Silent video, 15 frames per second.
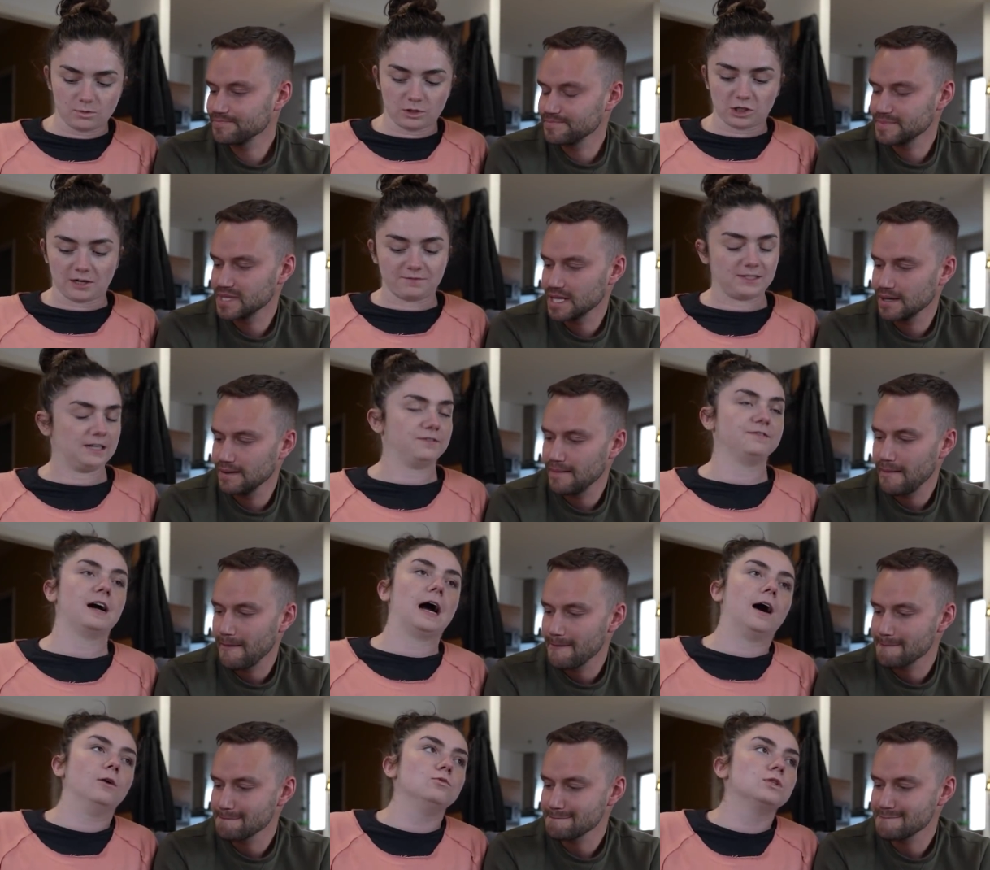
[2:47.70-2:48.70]
Speaker 1: which I've now
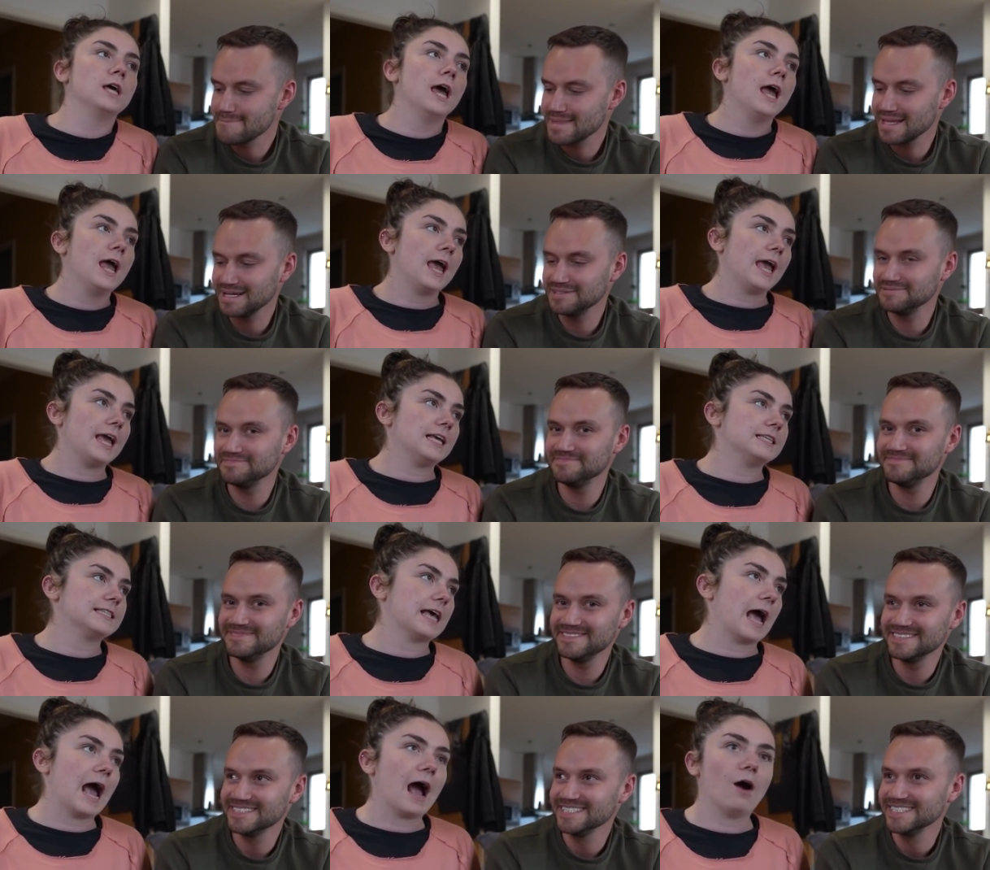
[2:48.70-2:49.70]
found,
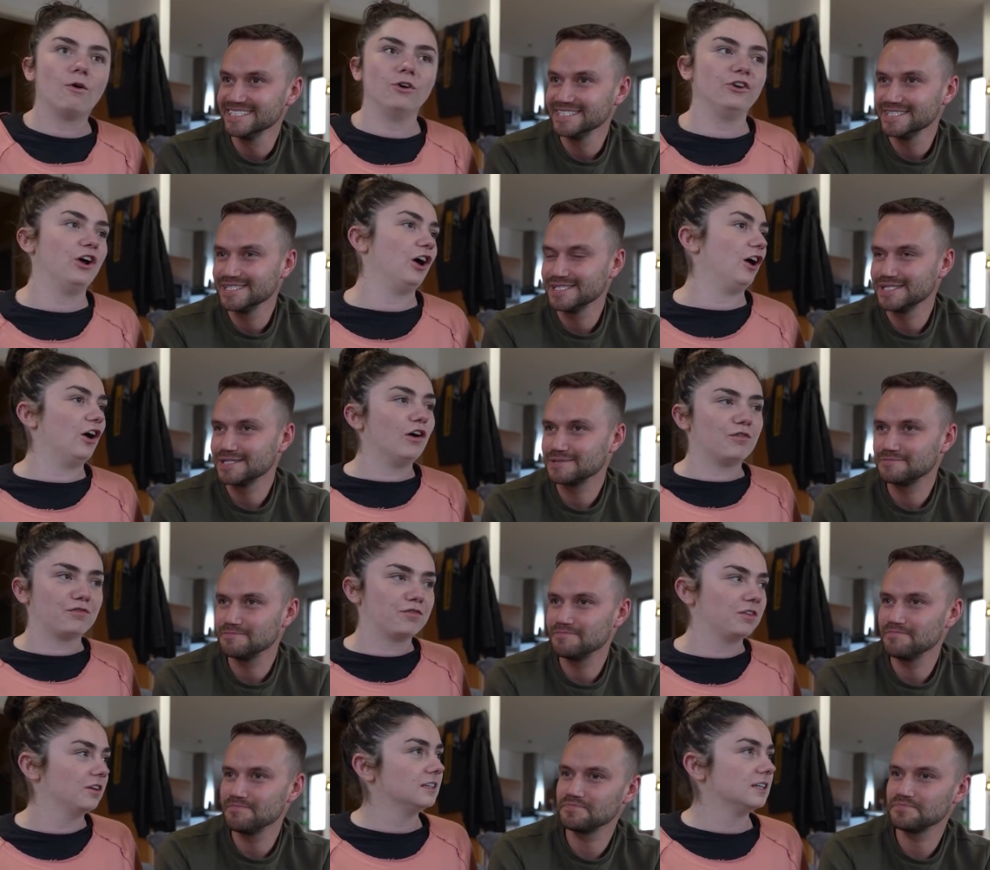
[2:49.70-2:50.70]
is how on
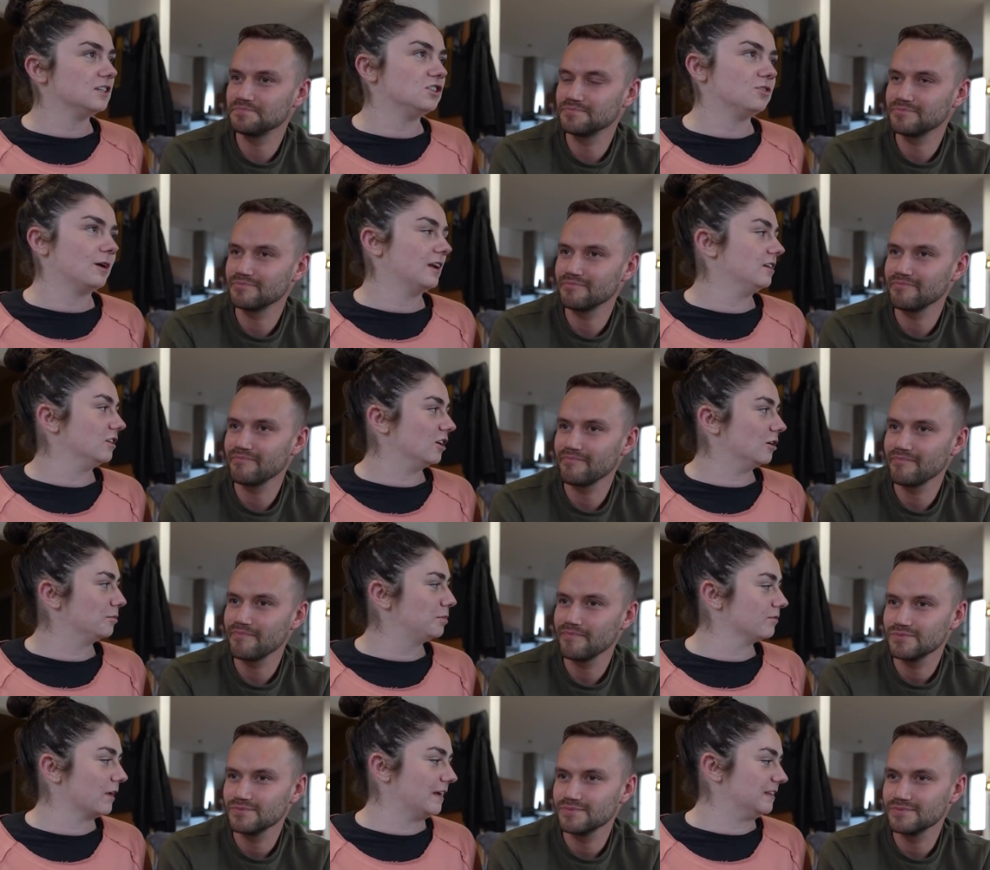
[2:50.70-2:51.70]
earth did you end
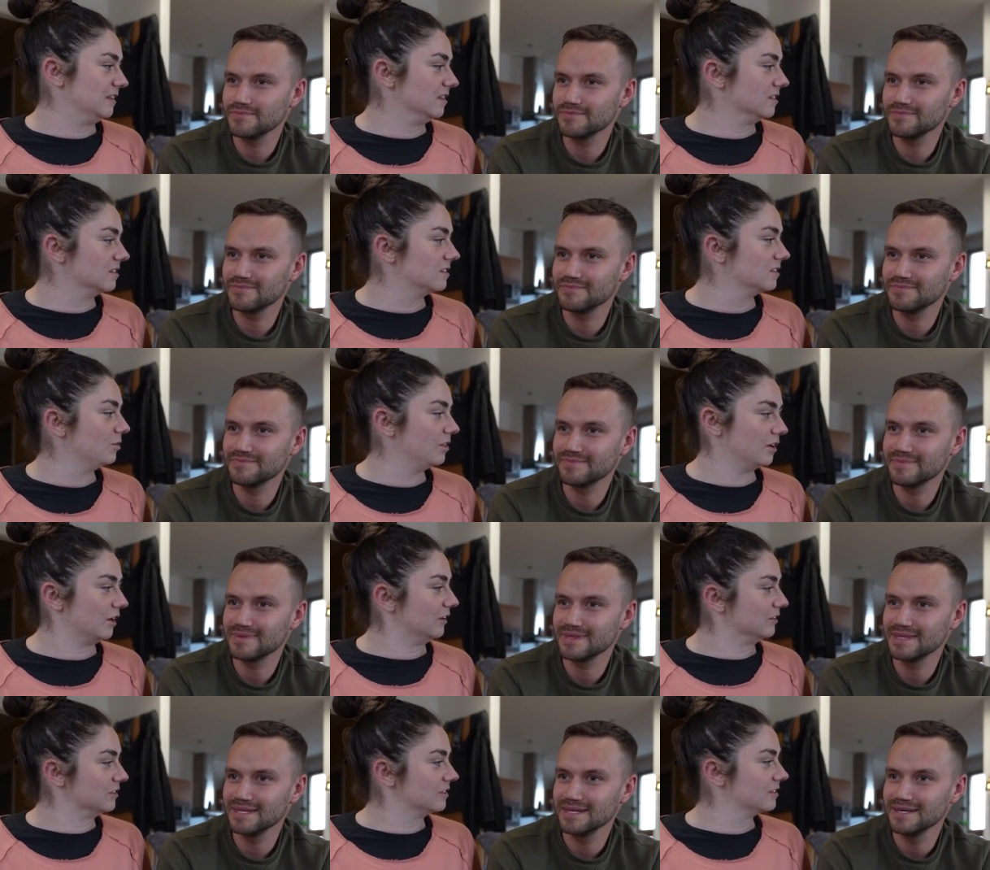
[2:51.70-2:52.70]
up friends with
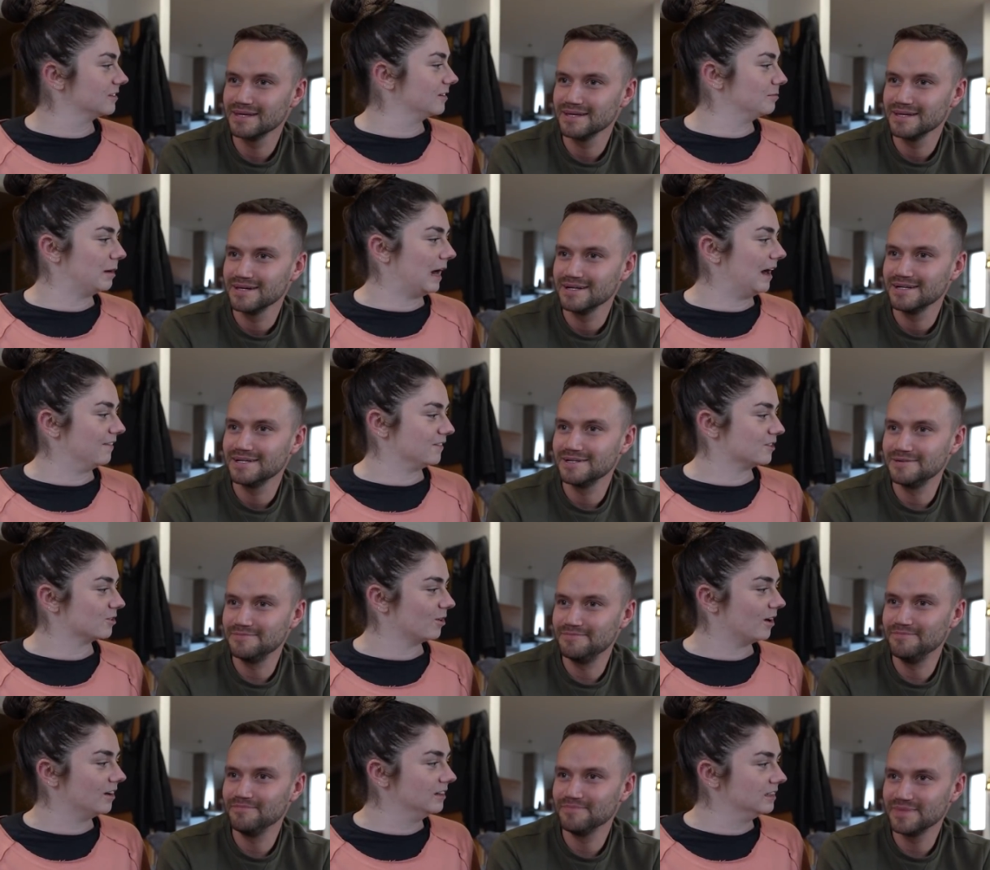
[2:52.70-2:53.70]
us and part of the
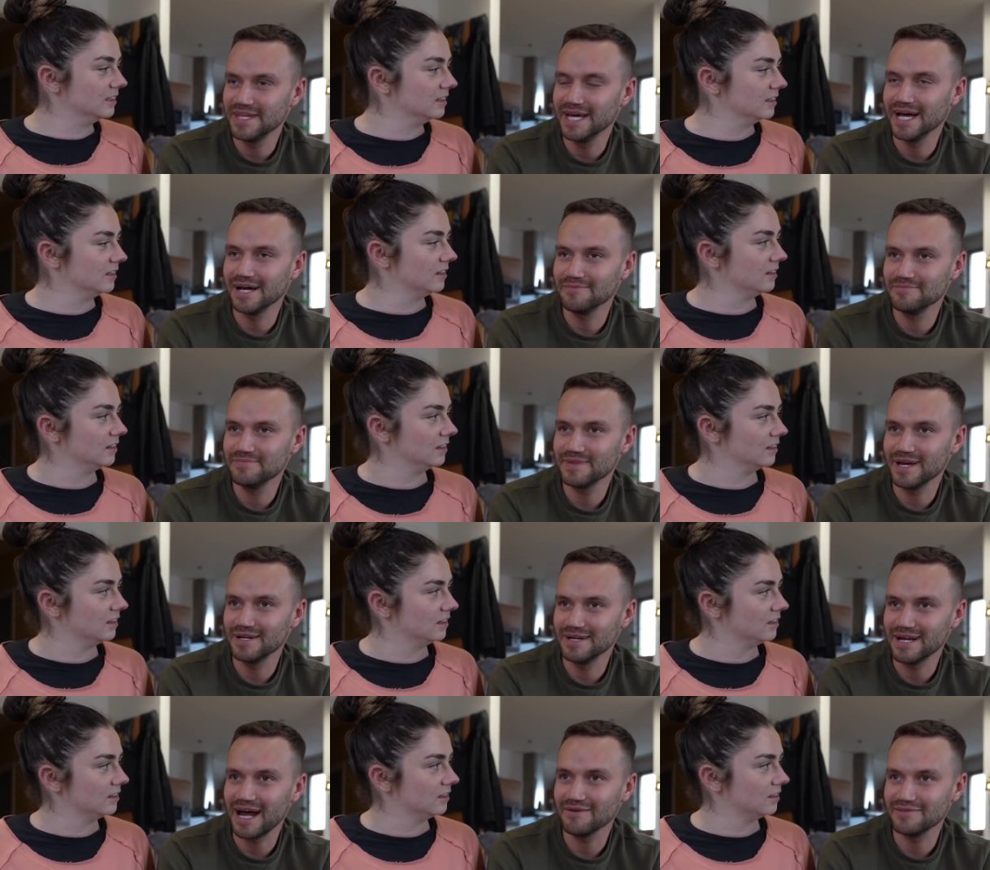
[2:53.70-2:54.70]
squad?
Speaker 2: Yeah,
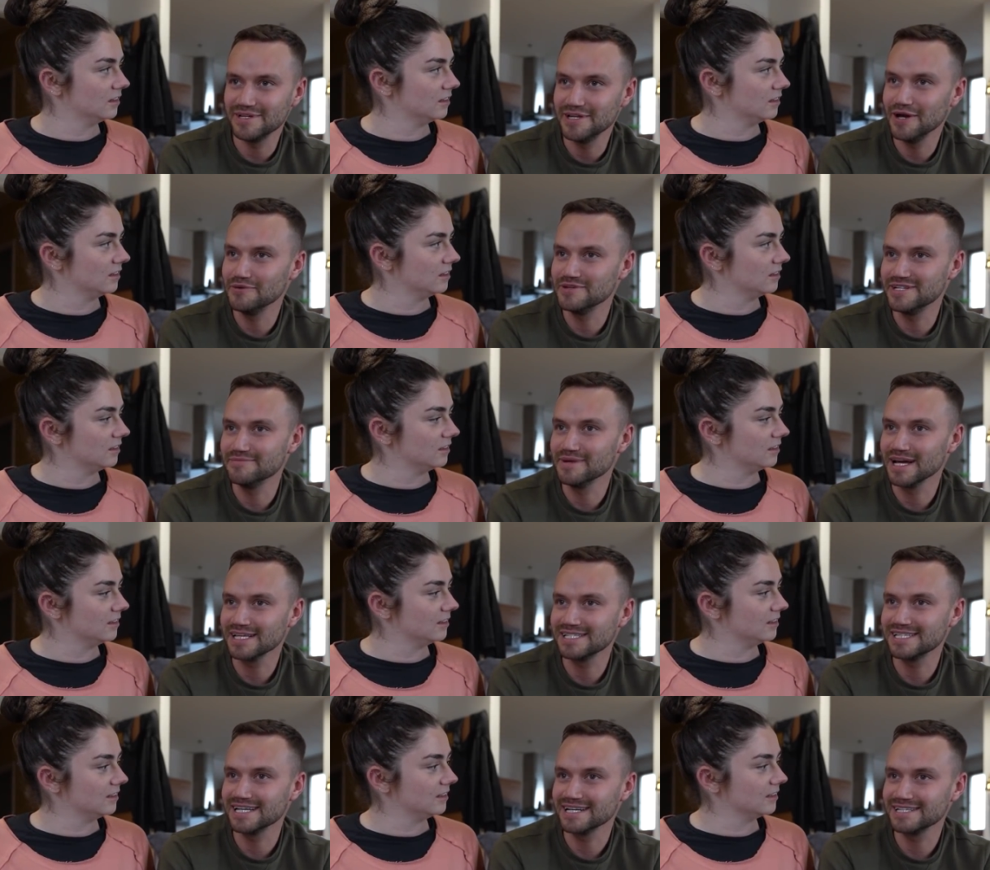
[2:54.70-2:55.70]
and having no
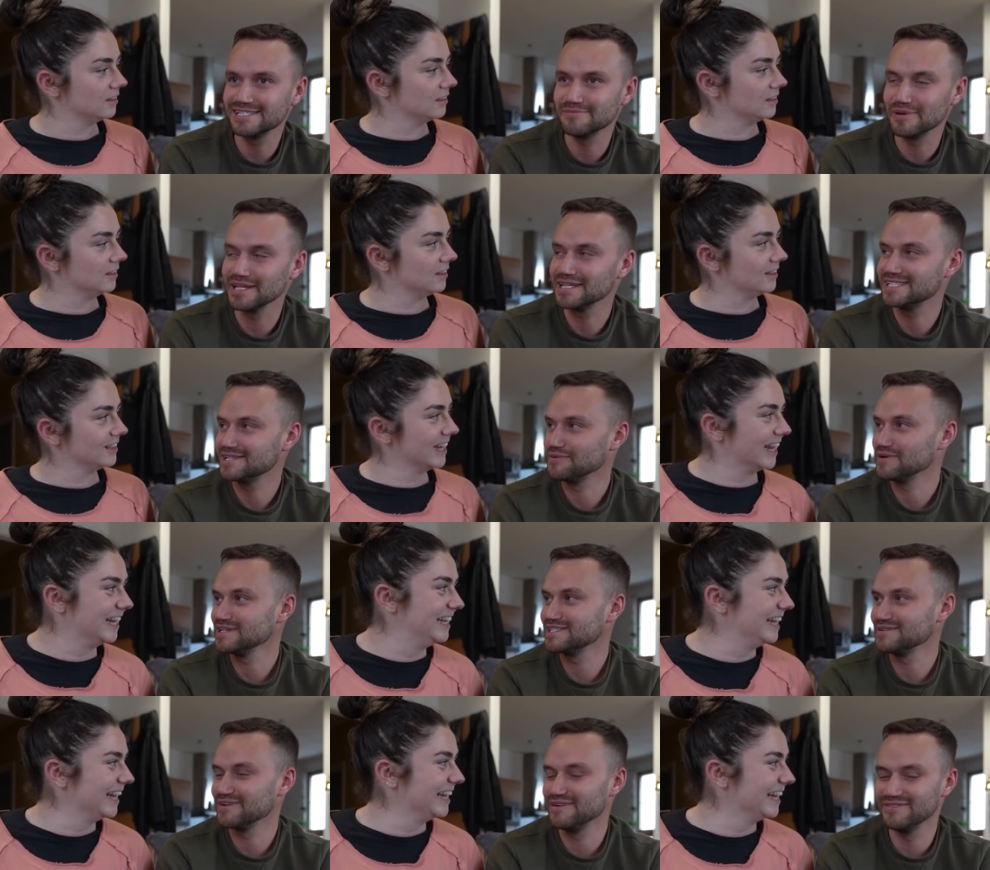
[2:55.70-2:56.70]
gymnastics ability
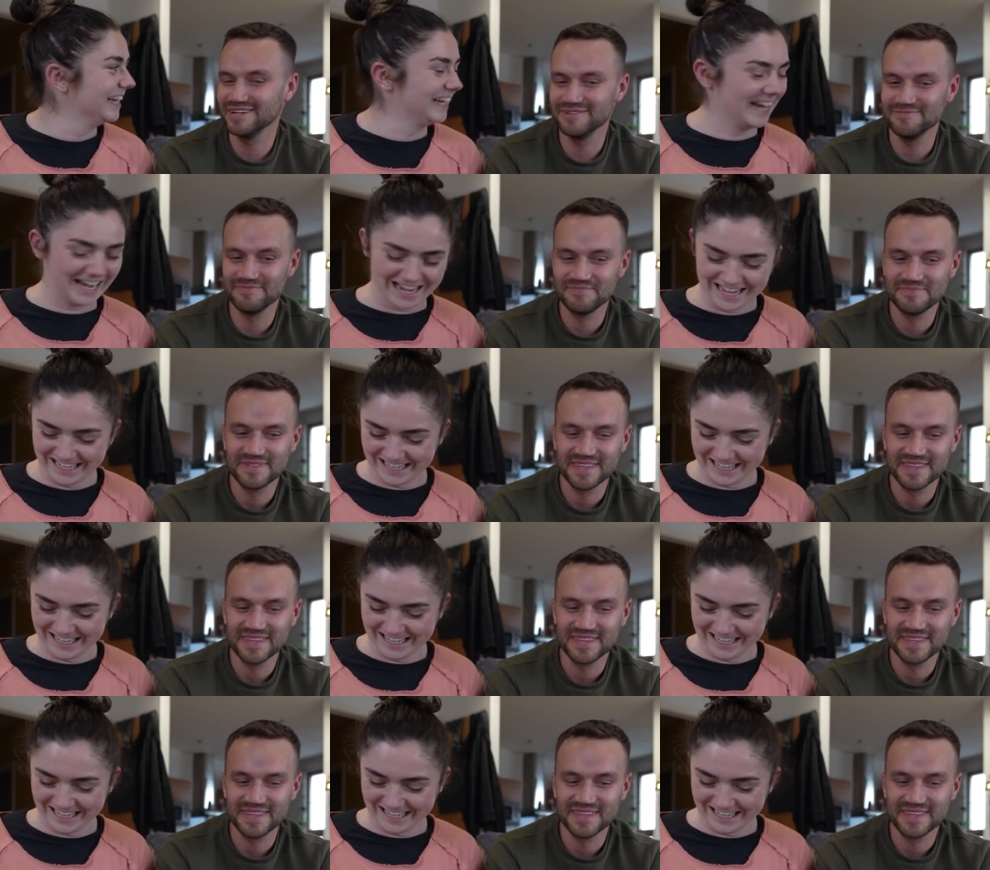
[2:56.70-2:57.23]
whatsoever.